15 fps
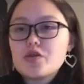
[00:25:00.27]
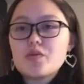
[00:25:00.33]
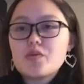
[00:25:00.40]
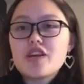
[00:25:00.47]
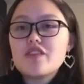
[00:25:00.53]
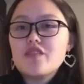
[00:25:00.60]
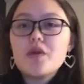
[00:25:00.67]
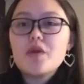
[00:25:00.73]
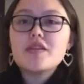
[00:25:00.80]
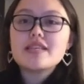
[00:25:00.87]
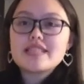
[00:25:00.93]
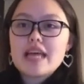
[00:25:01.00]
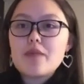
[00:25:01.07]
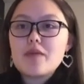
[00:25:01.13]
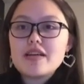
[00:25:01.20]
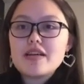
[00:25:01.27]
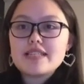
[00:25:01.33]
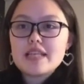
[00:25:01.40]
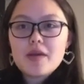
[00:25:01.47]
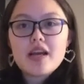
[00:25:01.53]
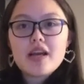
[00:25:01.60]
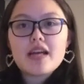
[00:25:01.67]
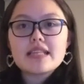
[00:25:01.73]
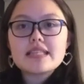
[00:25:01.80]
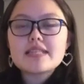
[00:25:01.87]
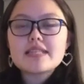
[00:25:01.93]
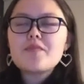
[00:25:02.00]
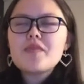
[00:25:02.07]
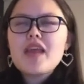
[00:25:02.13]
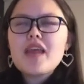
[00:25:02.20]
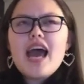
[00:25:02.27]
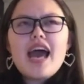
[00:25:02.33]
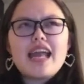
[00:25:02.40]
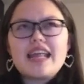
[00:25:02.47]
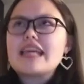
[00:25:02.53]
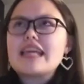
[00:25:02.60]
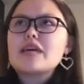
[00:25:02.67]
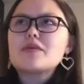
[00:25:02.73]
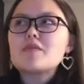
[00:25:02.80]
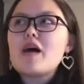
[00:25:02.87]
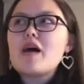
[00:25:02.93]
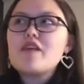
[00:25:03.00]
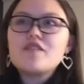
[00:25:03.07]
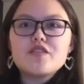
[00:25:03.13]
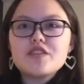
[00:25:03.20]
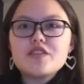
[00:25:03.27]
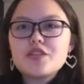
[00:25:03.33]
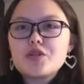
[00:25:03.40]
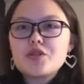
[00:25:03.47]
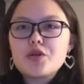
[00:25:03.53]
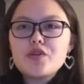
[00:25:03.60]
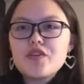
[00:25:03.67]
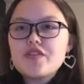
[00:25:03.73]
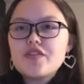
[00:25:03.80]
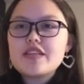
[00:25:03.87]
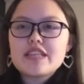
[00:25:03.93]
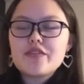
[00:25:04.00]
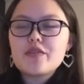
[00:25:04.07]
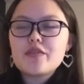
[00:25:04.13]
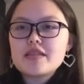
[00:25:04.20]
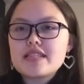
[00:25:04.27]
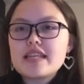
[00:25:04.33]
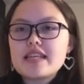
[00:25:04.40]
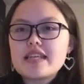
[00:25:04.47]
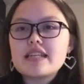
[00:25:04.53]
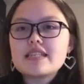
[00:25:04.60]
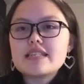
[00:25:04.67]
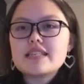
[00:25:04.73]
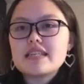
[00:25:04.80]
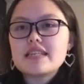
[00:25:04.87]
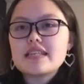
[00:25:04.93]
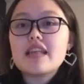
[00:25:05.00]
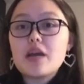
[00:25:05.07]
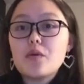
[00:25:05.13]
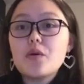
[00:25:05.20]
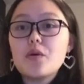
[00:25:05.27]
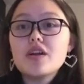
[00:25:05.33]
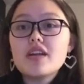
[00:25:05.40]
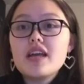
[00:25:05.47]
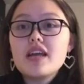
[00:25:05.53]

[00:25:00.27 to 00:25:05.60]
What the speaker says: were going to vote in the same way as their parents. And I think it was about 52, 57% said that they would.